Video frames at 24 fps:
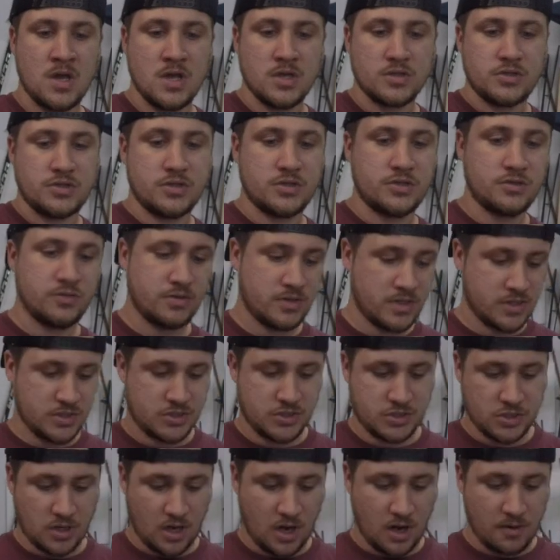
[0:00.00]
To do
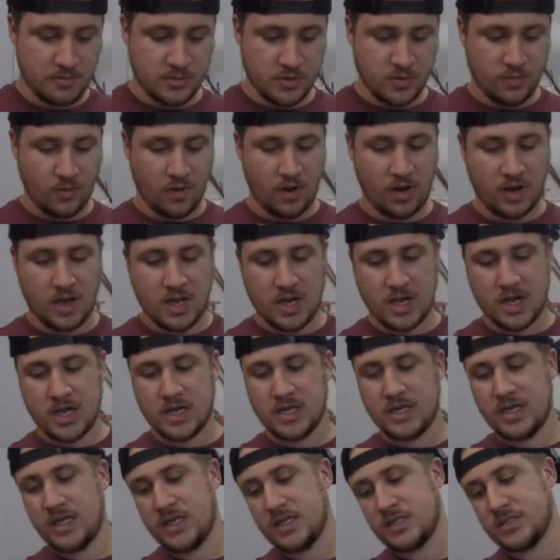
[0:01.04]
this job, you are going
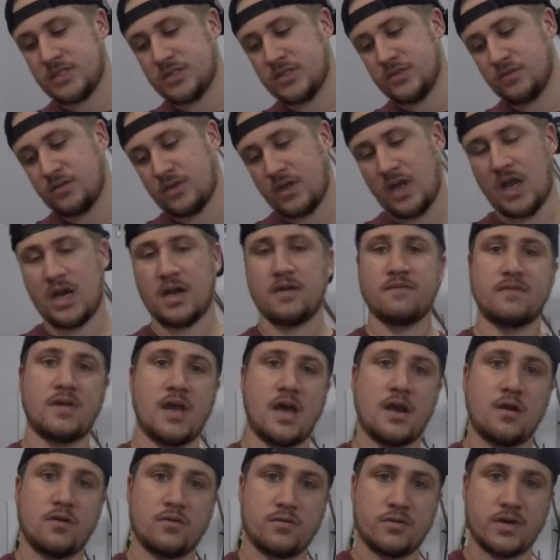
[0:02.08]
to need to kind of
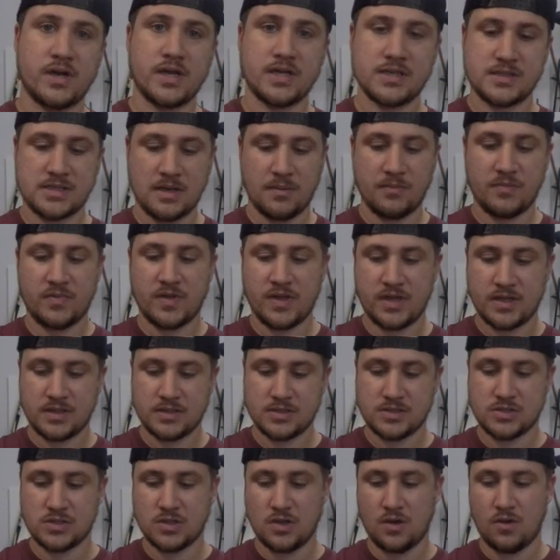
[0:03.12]
ghetto rig
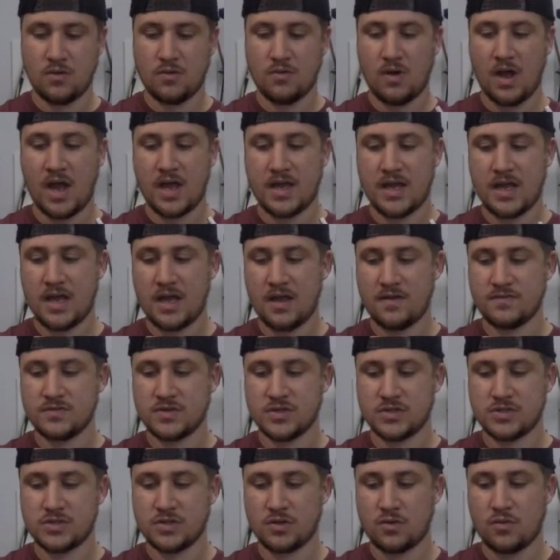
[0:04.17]
something. So I
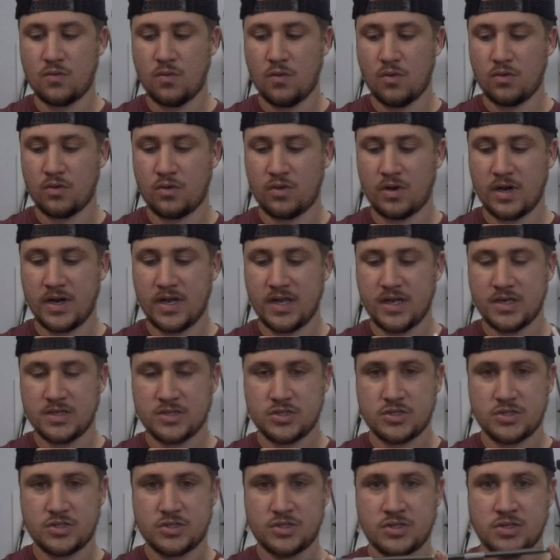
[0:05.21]
have just a 1/4
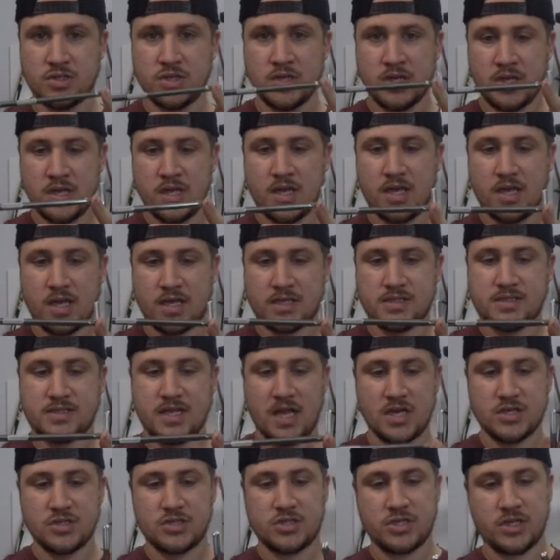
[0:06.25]
inch
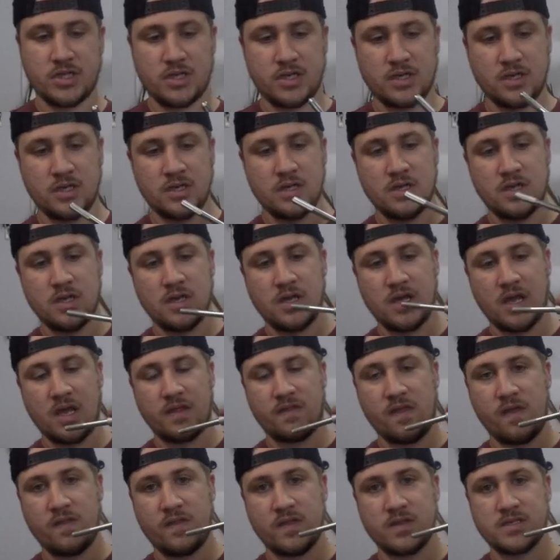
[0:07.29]
extension
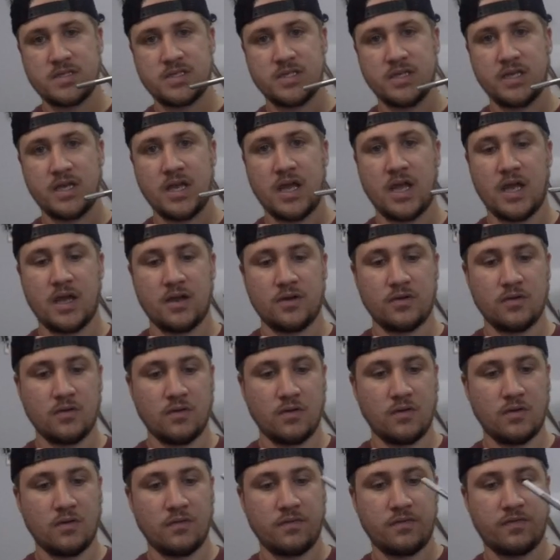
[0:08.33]
and then the
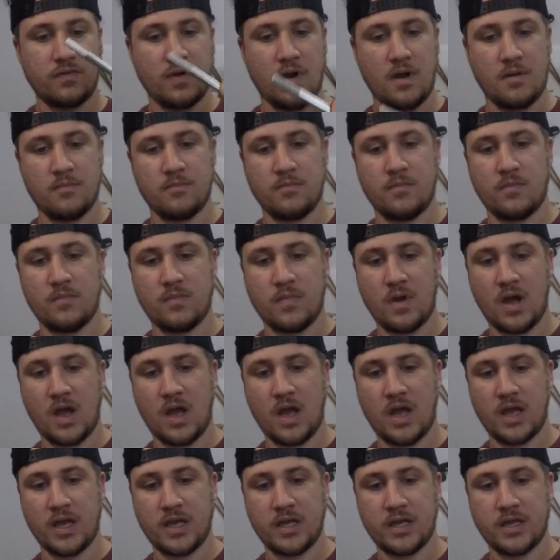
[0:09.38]
T-handle from
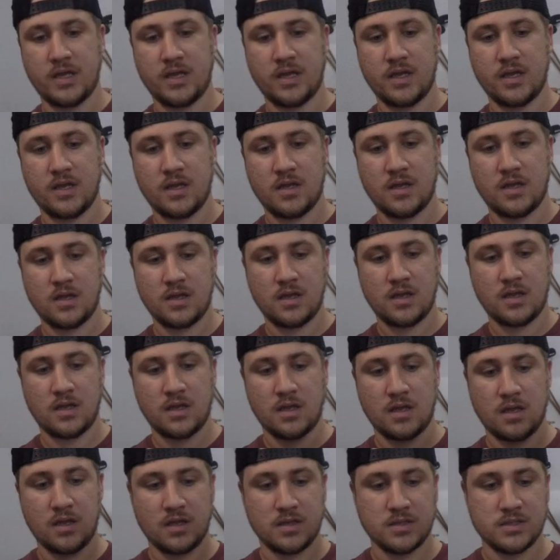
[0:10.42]
my
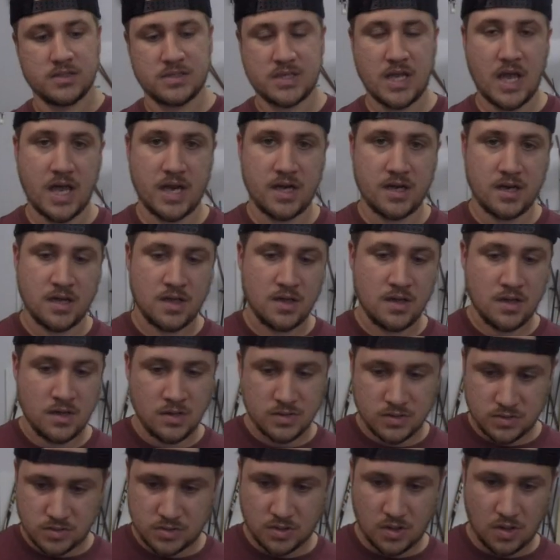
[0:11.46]
set.
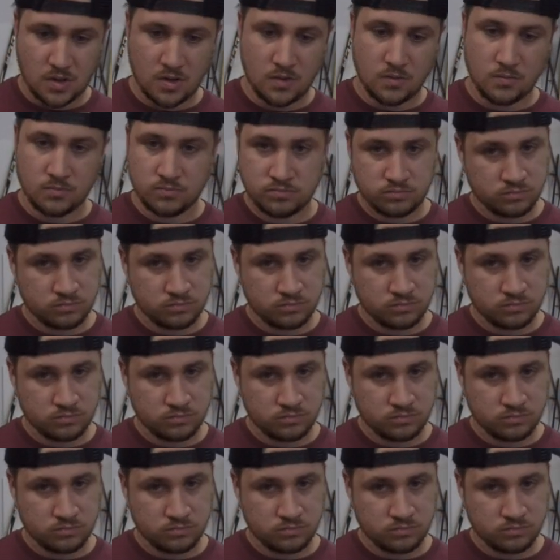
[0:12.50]
So